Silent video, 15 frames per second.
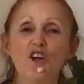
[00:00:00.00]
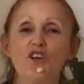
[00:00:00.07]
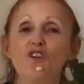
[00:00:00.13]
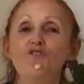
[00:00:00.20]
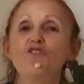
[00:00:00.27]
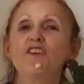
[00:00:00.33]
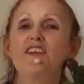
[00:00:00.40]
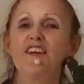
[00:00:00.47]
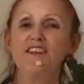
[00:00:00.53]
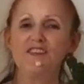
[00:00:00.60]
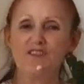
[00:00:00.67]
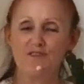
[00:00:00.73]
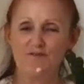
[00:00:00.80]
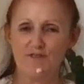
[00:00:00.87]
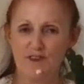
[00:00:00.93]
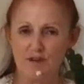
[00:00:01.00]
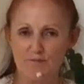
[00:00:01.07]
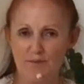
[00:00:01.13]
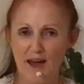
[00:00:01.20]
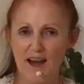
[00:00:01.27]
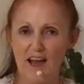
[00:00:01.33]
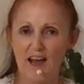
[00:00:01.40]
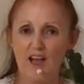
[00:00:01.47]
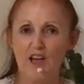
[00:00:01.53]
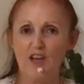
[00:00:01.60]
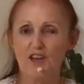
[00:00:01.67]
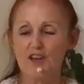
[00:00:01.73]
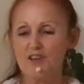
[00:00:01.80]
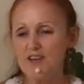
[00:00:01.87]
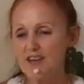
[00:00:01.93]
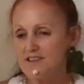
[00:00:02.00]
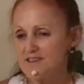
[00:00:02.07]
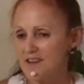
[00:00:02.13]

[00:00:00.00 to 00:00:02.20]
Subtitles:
you need to feel better, you need